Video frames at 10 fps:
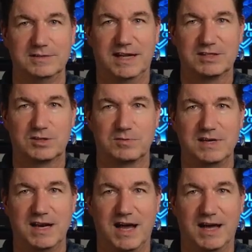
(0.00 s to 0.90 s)
That's
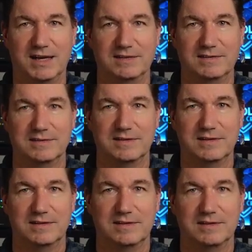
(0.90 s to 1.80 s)
3.9.
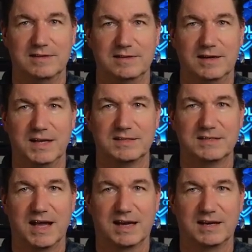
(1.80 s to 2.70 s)
It's
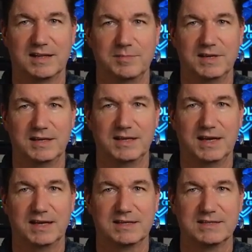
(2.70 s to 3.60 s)
not going to let me get
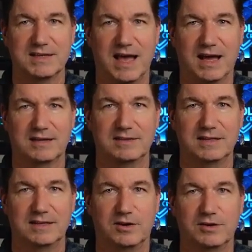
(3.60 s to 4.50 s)

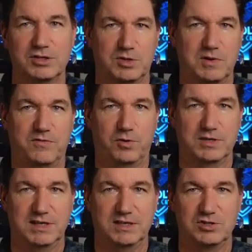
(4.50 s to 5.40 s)
exactly, or there's
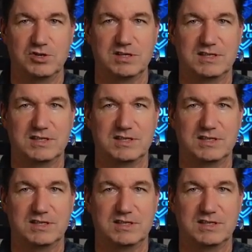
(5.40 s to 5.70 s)
3.14. So you can